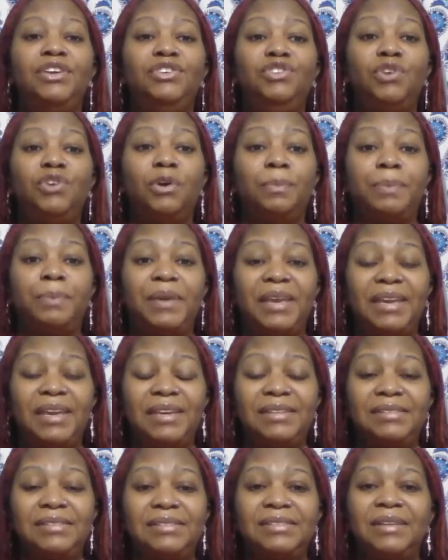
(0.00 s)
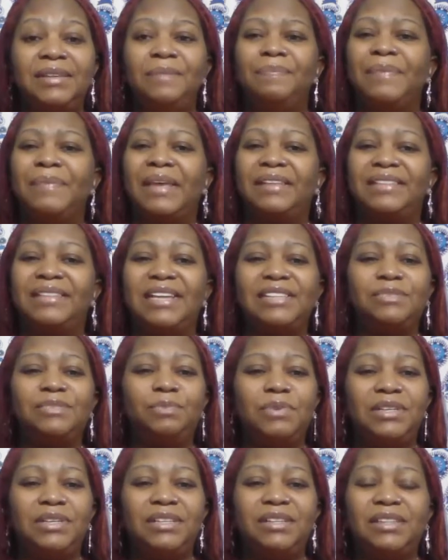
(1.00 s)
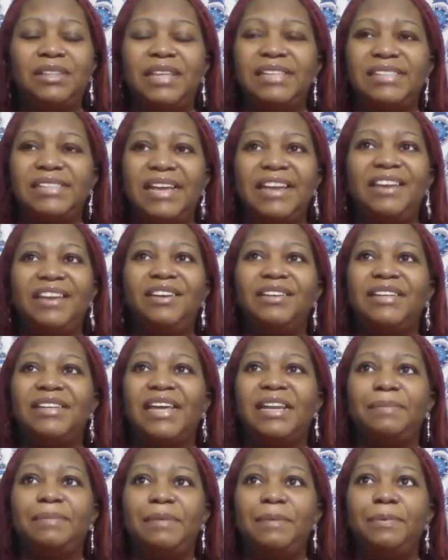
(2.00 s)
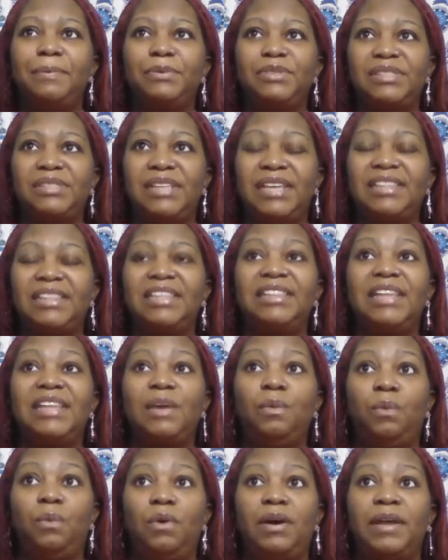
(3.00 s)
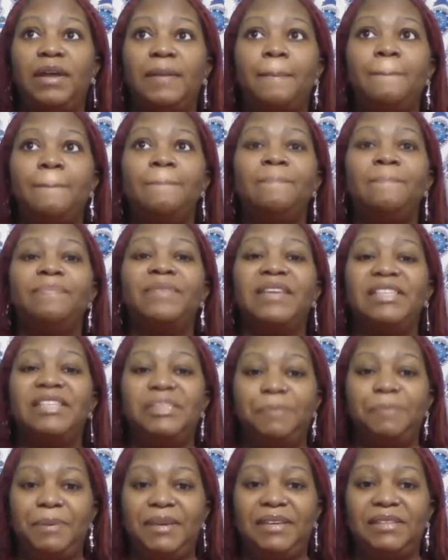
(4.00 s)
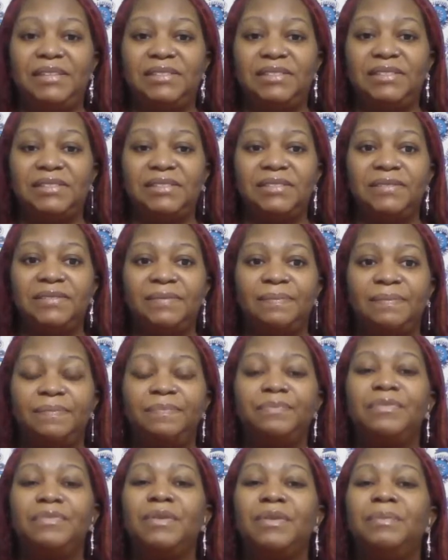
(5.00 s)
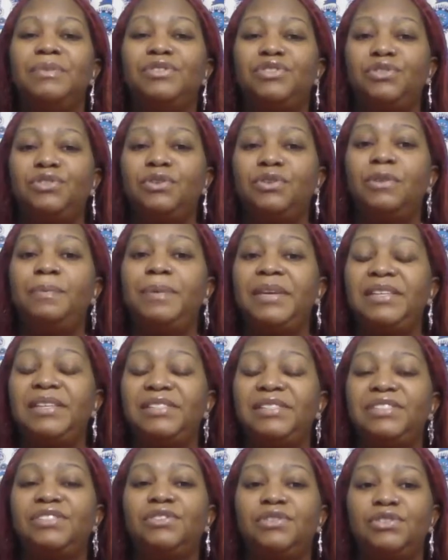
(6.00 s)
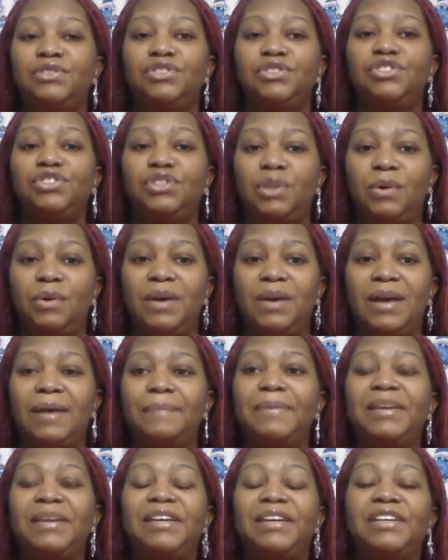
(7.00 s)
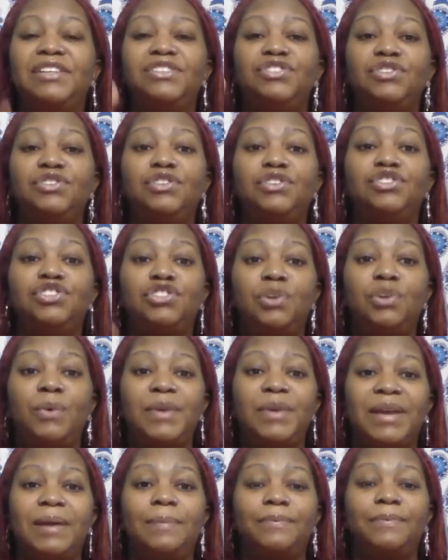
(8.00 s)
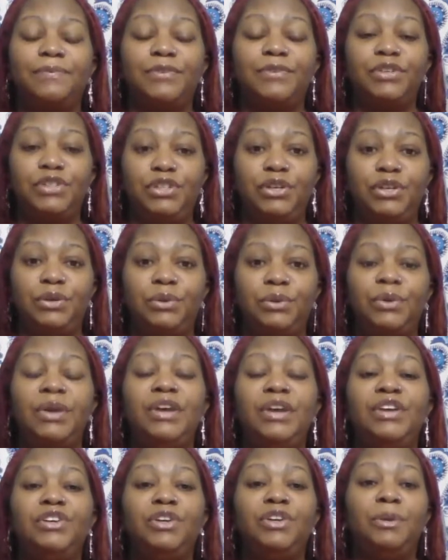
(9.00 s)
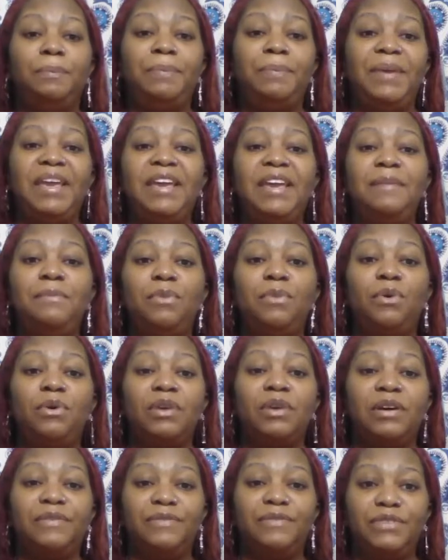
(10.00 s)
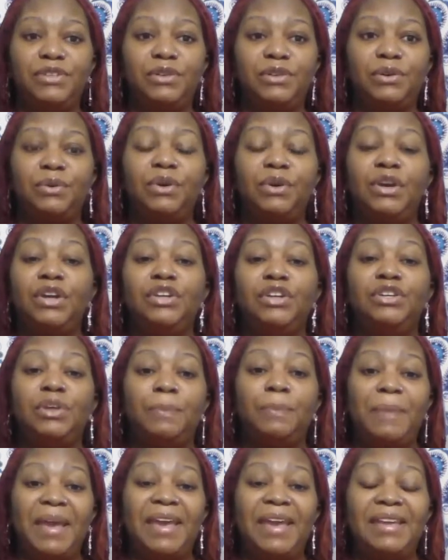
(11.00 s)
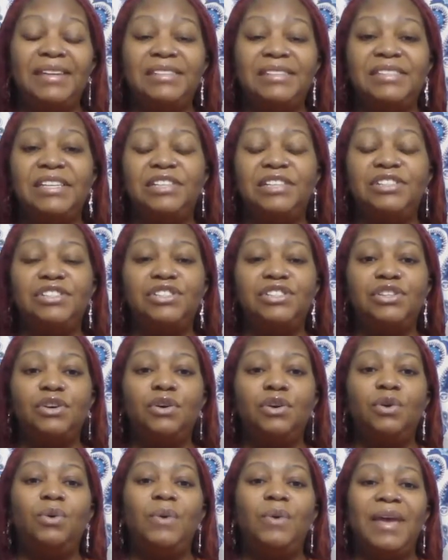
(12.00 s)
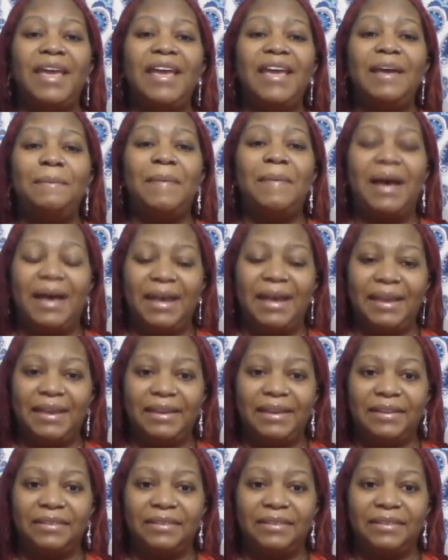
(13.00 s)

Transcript: Your peace, that's one of the things I hear a lot of people say that they want is peace. But your peace is going to show up because you're showing up for you. You're being more of you. You're paying attention to who am I?